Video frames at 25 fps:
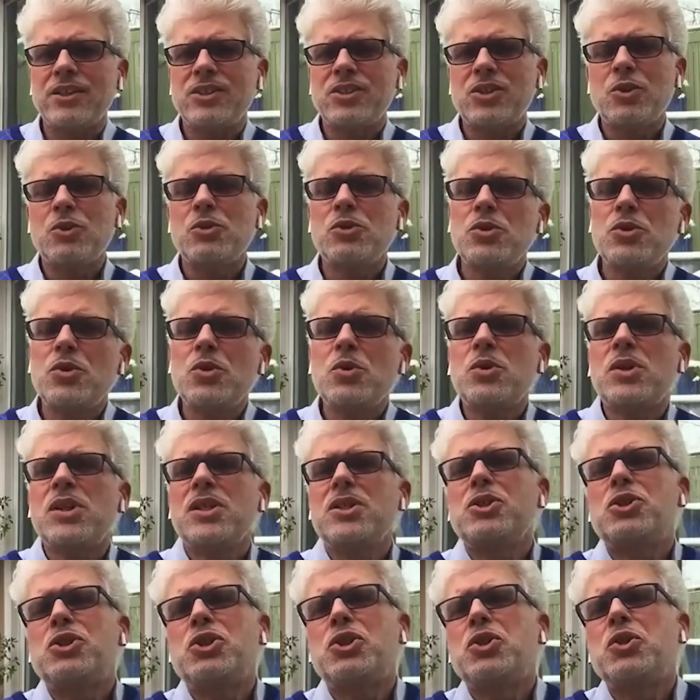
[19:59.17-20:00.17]
So you
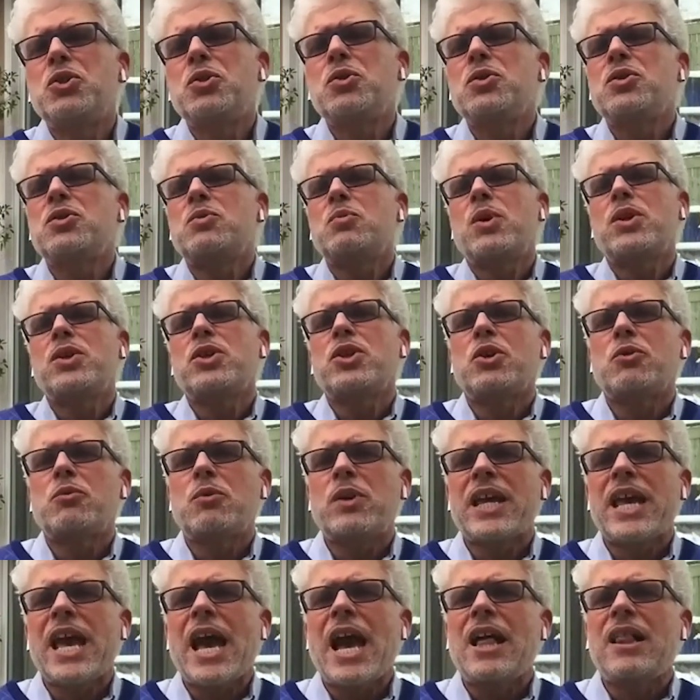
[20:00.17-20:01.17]
can choose what your
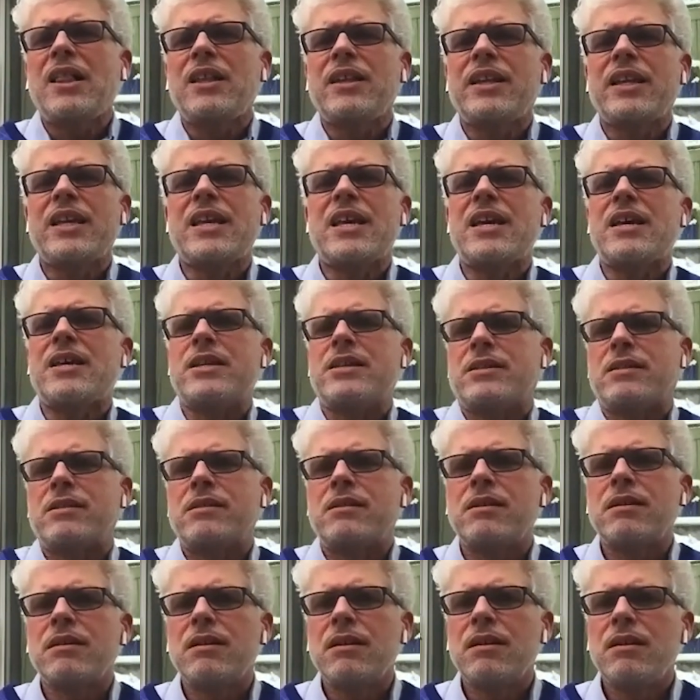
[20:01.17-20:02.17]
reality
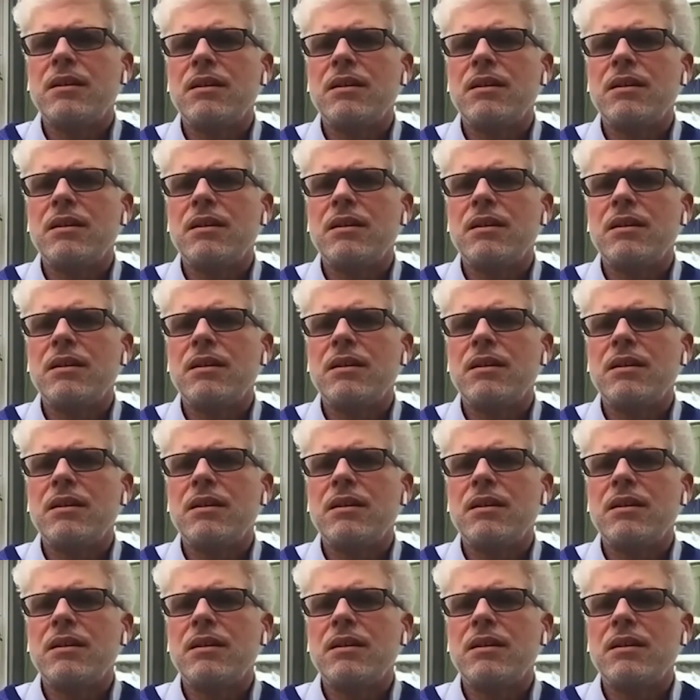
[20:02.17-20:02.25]
is.